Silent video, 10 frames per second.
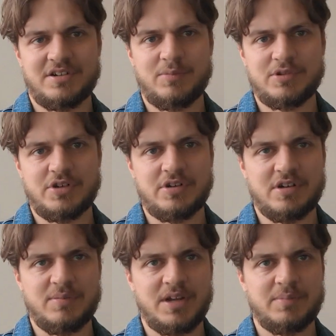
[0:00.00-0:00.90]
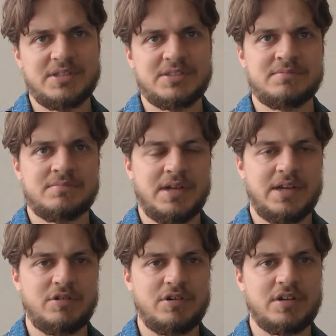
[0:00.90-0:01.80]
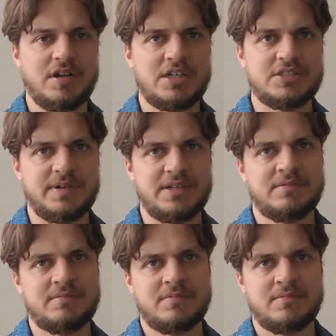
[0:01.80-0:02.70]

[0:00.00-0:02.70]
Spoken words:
almost all the commandments, including the last one.